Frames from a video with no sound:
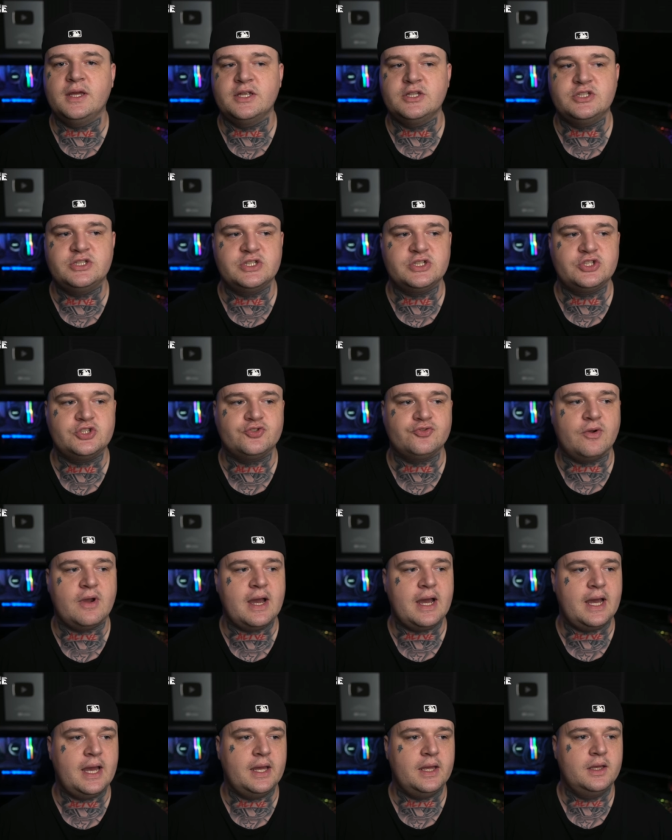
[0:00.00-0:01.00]
and just
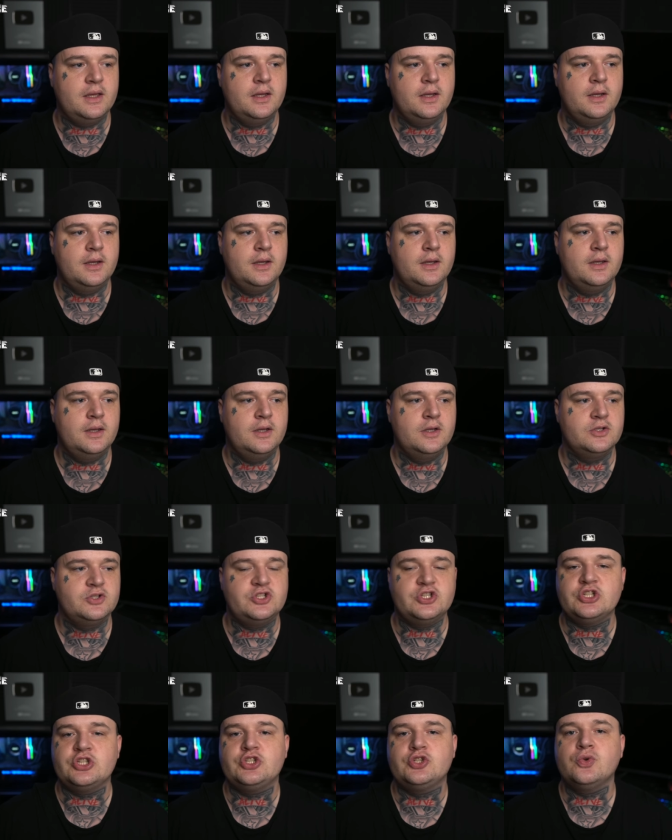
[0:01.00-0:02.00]
try
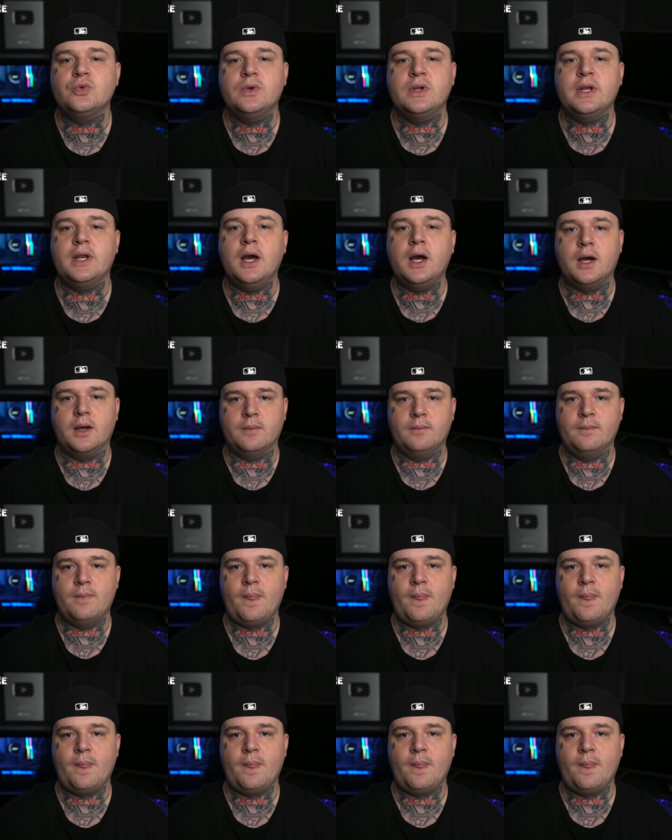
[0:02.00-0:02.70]
to shoot it up.